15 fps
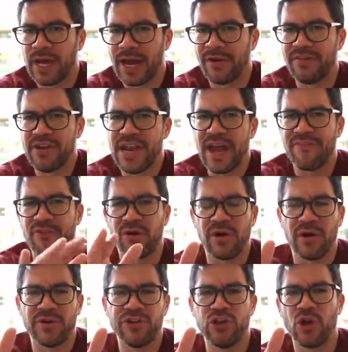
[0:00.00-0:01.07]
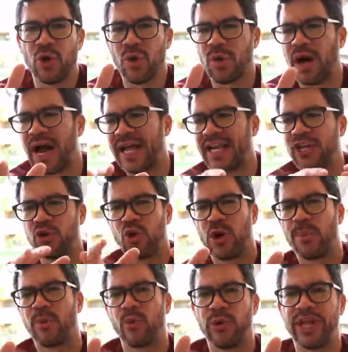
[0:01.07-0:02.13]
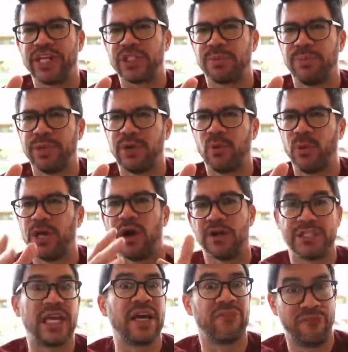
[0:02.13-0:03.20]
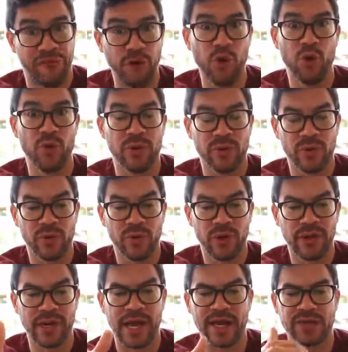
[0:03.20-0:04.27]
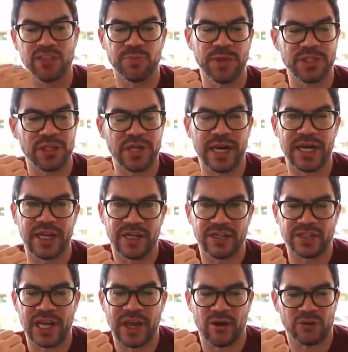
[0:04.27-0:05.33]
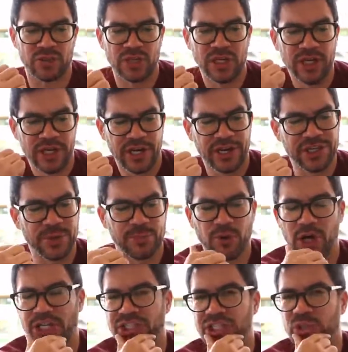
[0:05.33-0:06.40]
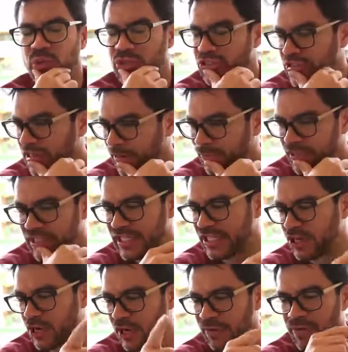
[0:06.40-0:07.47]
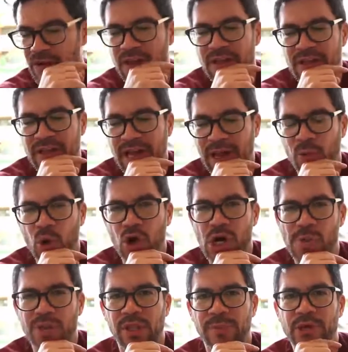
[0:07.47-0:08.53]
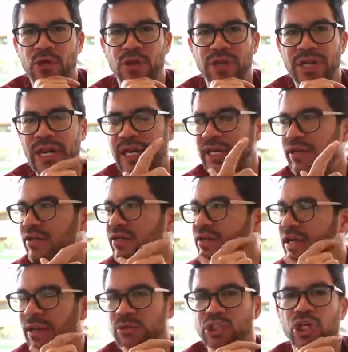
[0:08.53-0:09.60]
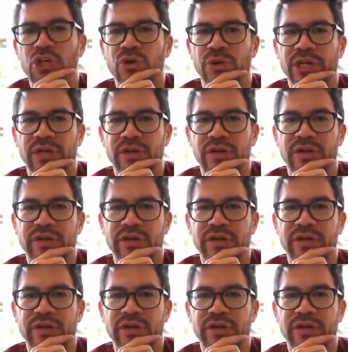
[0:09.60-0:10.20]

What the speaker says: I never, I didn't grow up rich, but we always had food. And I spent the night at his house in the projects one time. And Leon, I woke up in the middle of the night and I was hungry.